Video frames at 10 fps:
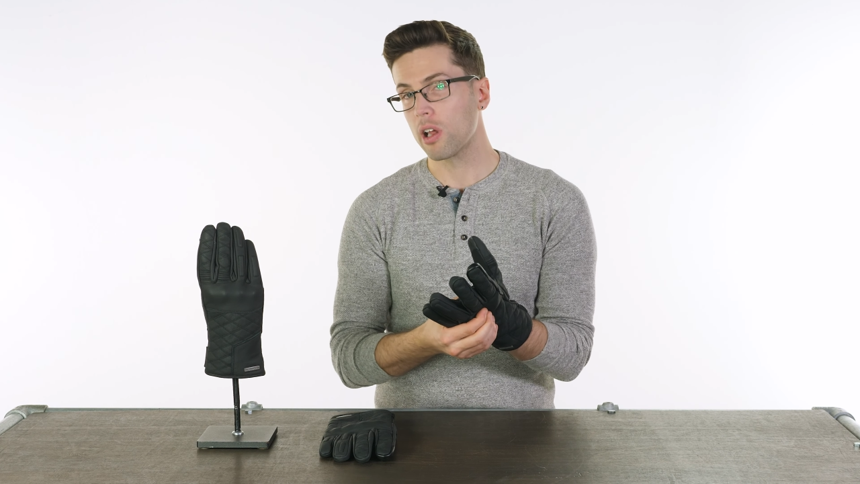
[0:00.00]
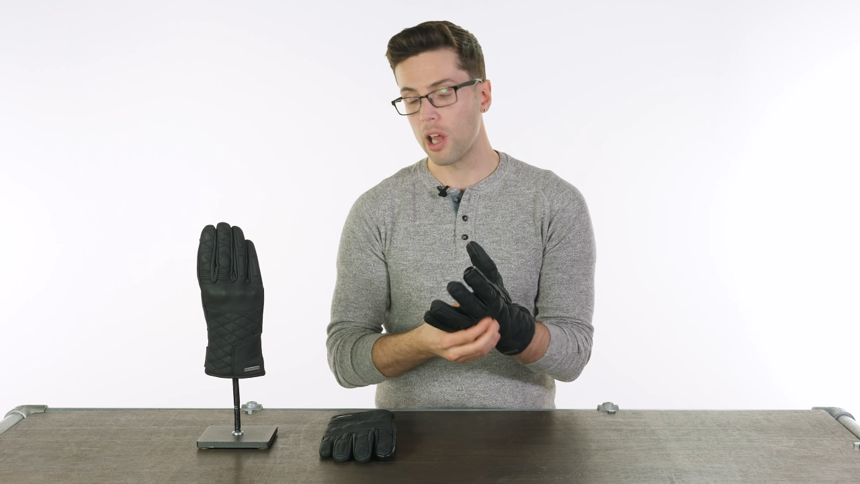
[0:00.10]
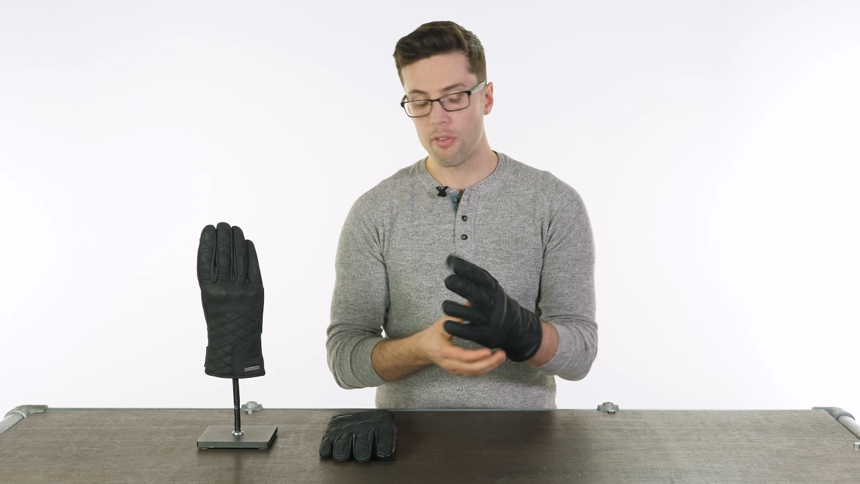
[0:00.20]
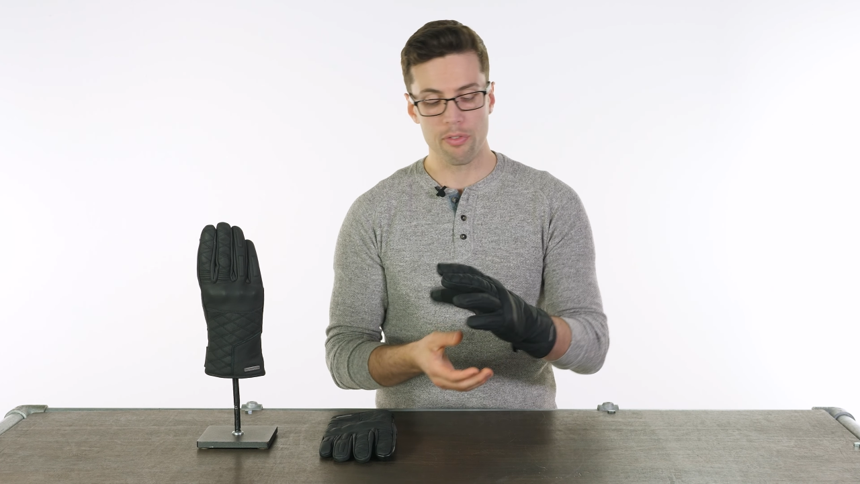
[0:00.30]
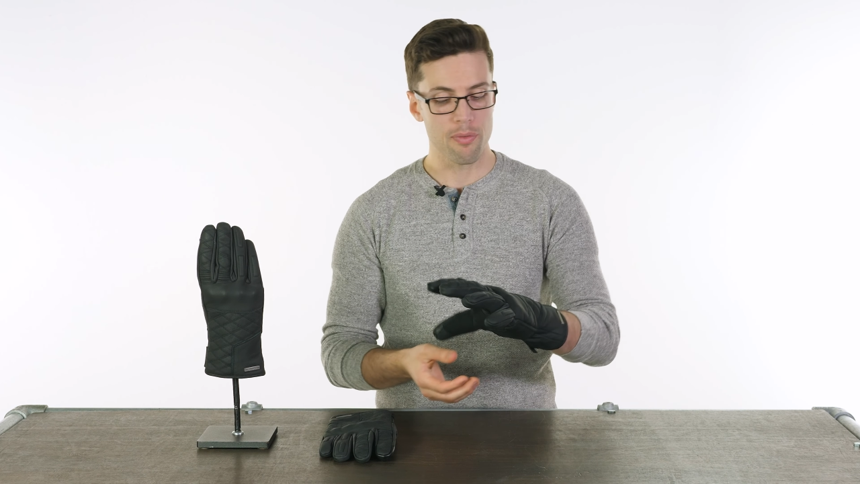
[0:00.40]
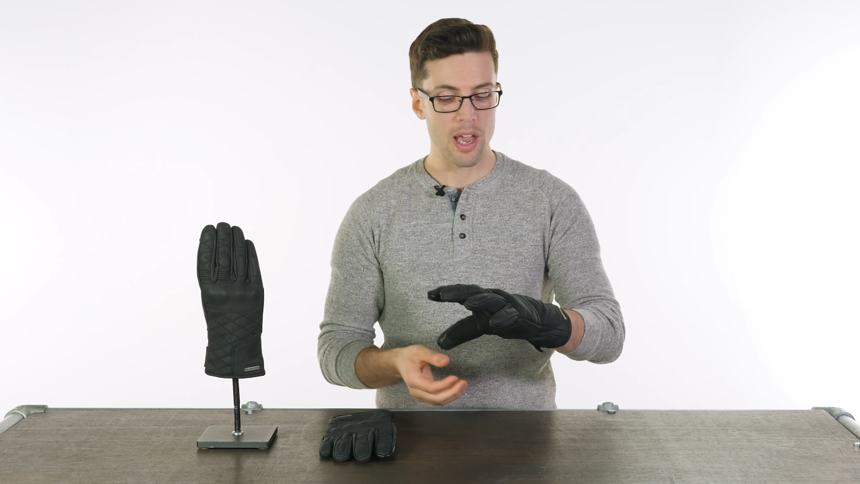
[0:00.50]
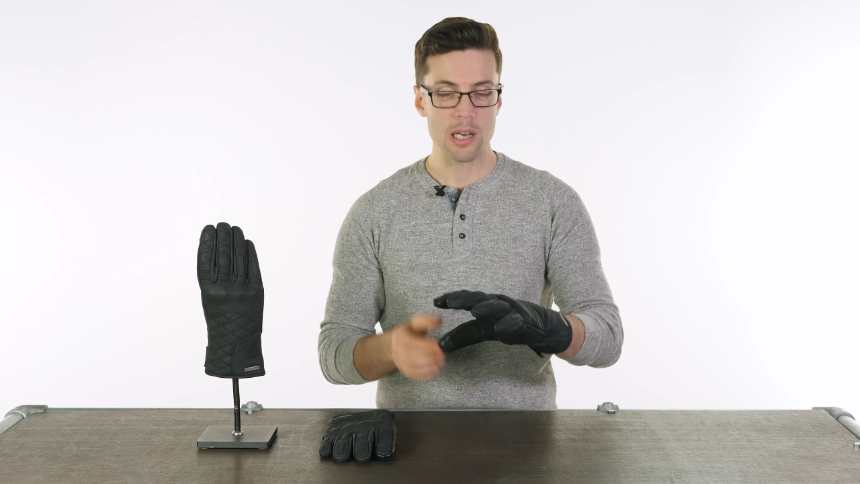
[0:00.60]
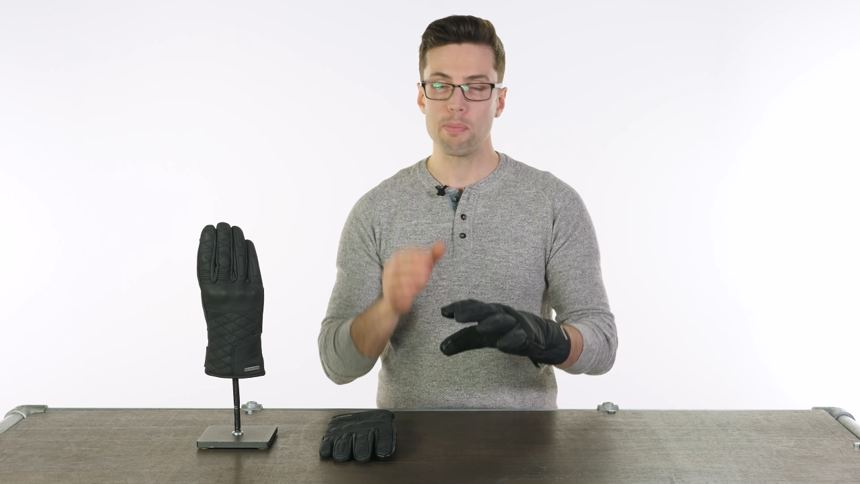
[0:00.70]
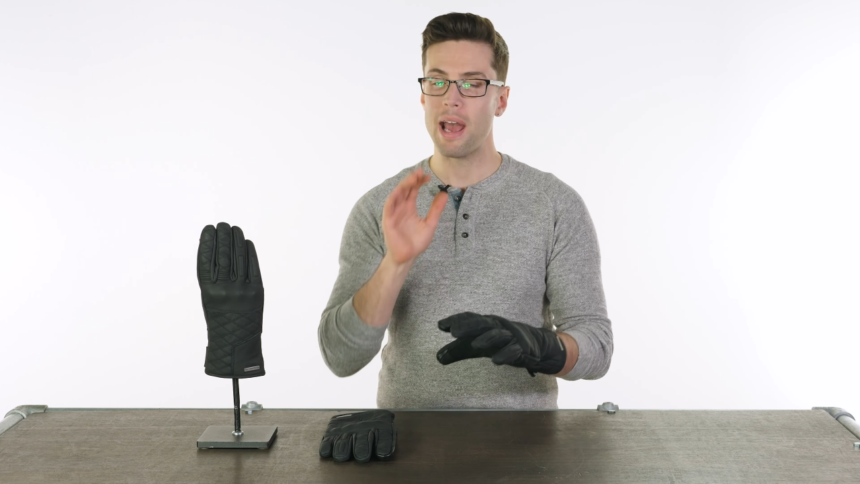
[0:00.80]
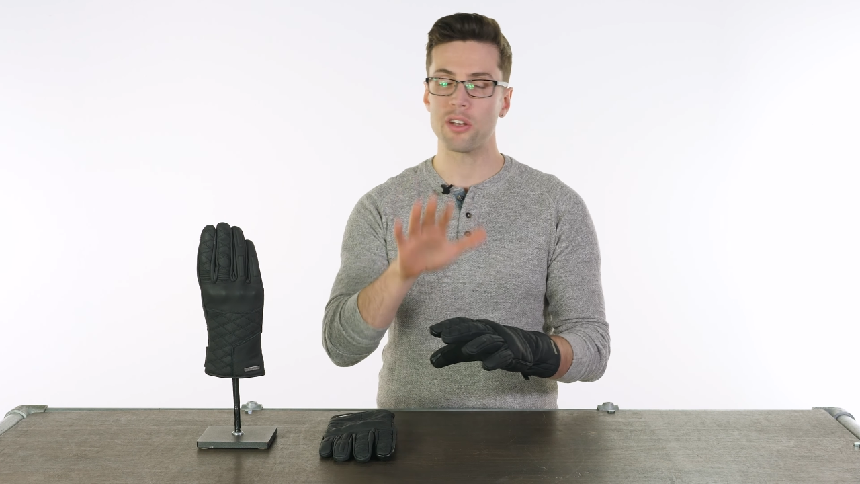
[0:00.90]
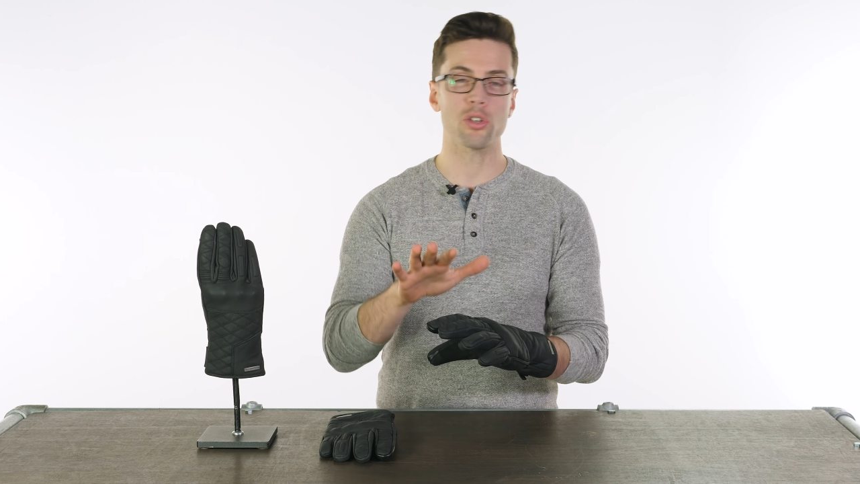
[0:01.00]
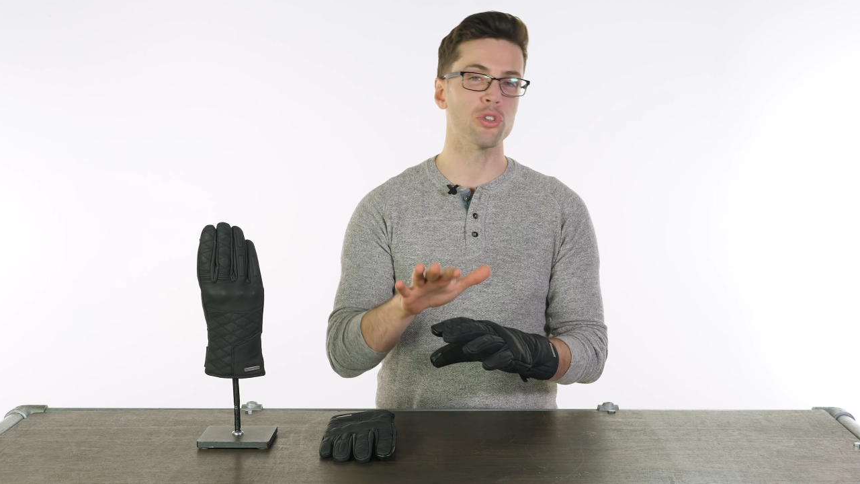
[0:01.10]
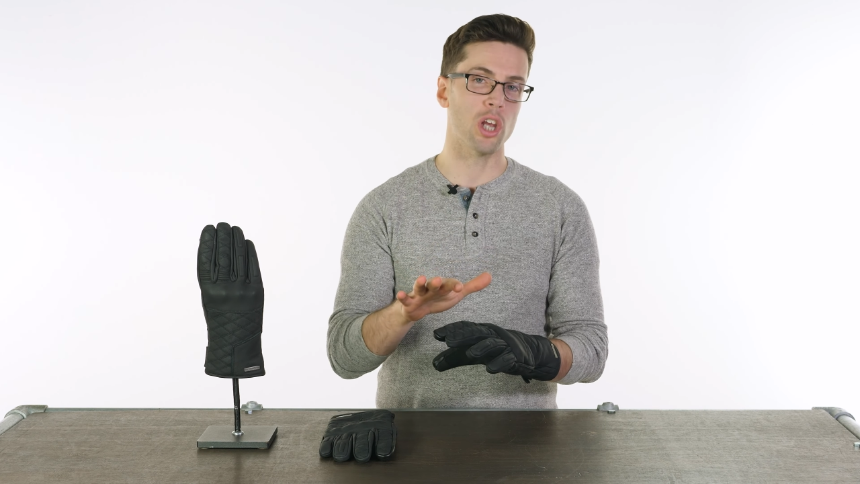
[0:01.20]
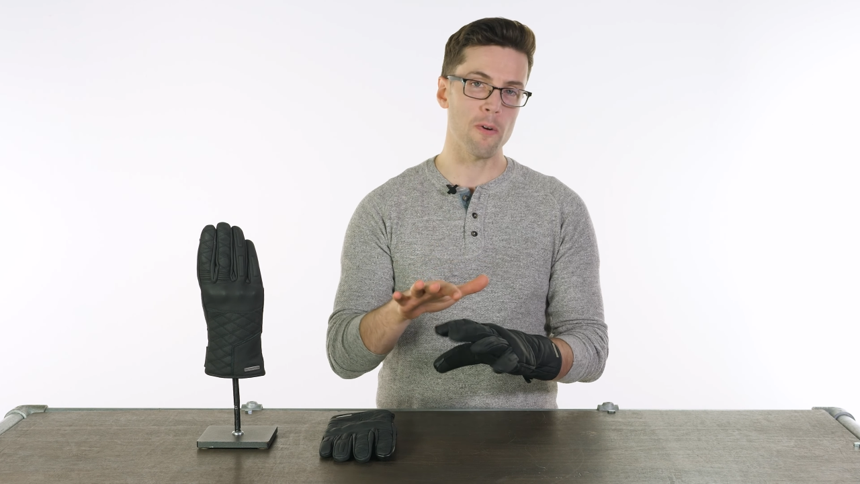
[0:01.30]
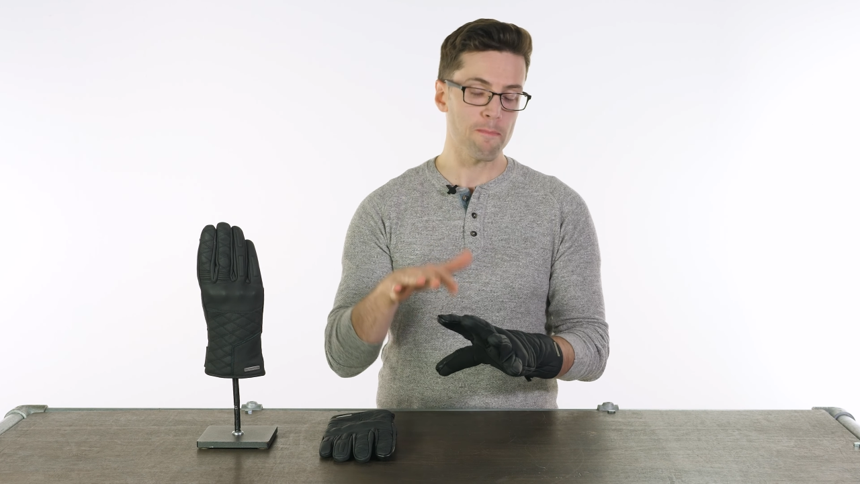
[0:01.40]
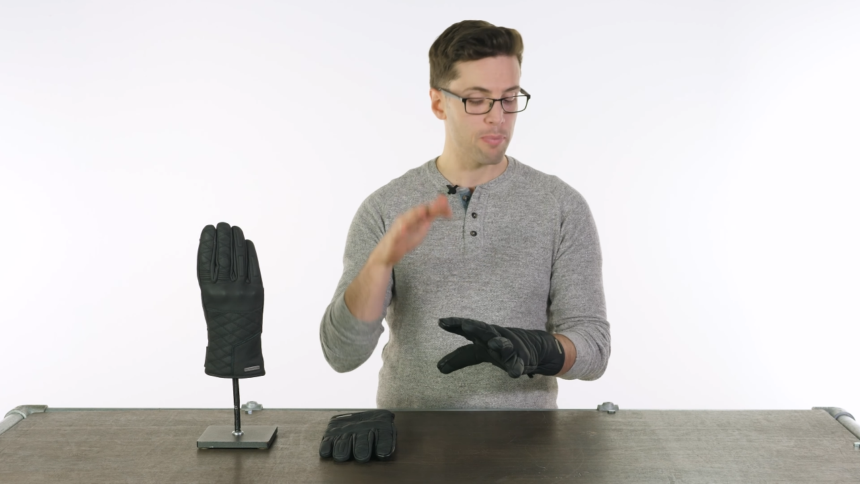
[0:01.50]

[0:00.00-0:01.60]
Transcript: glove. It depends on you.